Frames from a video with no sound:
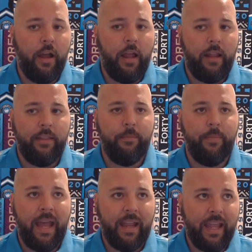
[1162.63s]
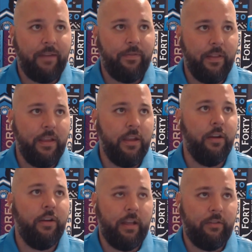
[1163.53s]
At the back half of the year,
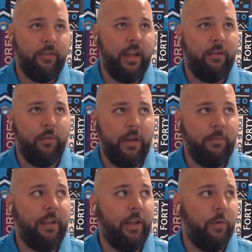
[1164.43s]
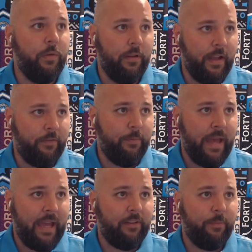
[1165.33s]
yes, you had Reem take over the left
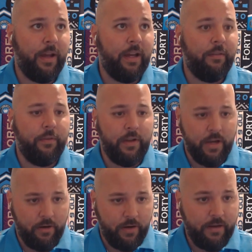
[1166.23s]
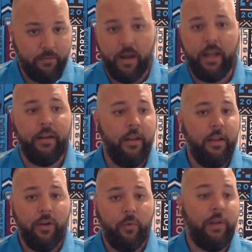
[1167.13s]
back spot for Yuri, right?
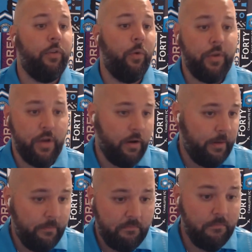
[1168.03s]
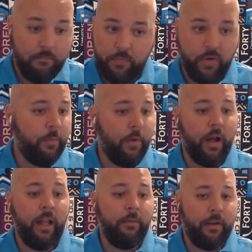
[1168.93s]
We sold Yuri, moved him
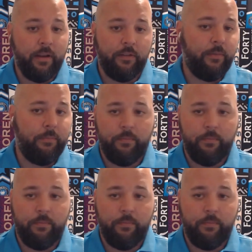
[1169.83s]
on because